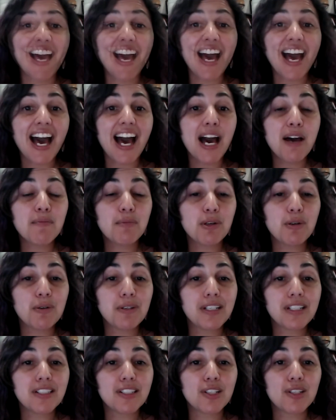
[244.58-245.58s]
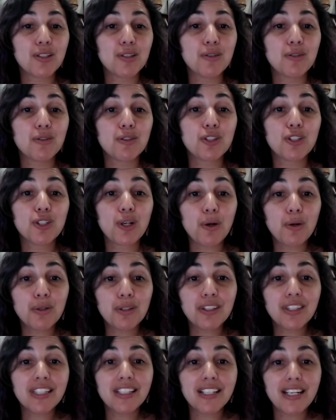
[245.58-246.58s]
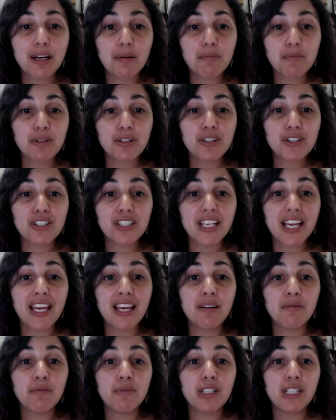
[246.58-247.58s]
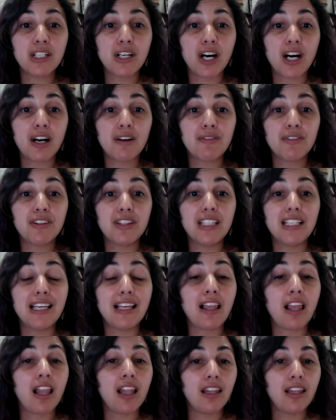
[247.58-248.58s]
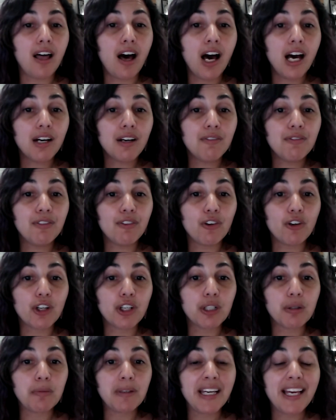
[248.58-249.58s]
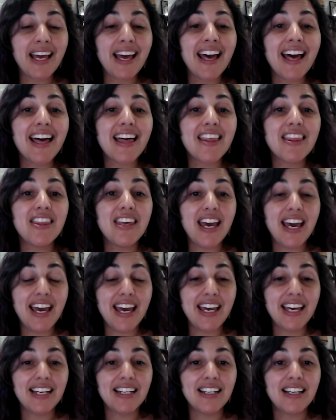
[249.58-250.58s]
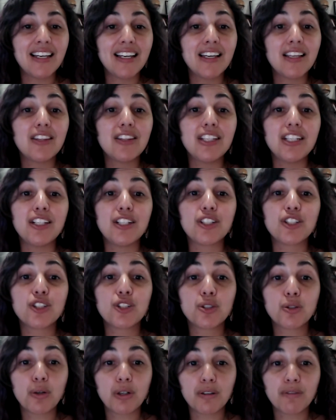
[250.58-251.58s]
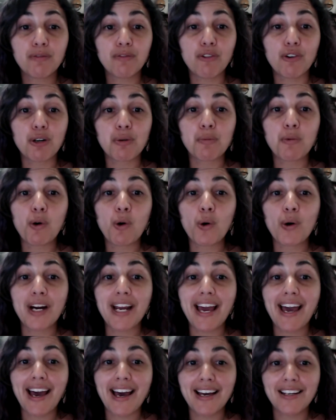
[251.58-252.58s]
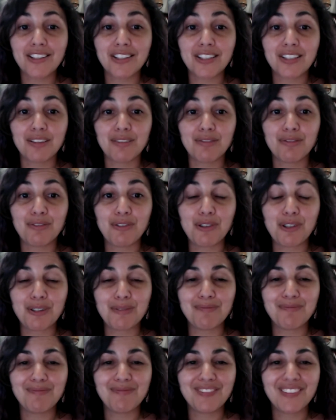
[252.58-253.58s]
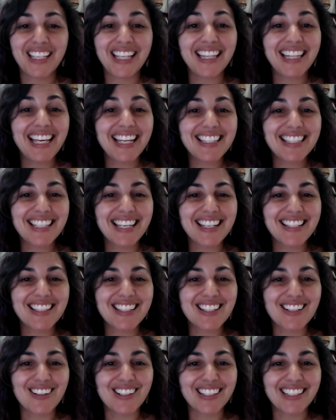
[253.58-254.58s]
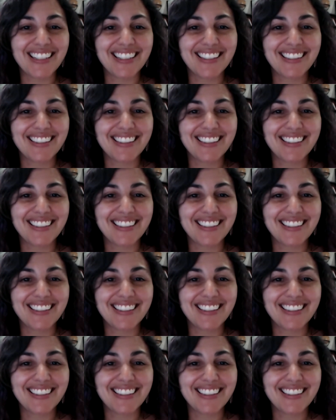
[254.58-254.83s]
I'm going to show you the numbers and read off the long form, then the short form or adjective form. Let's get started.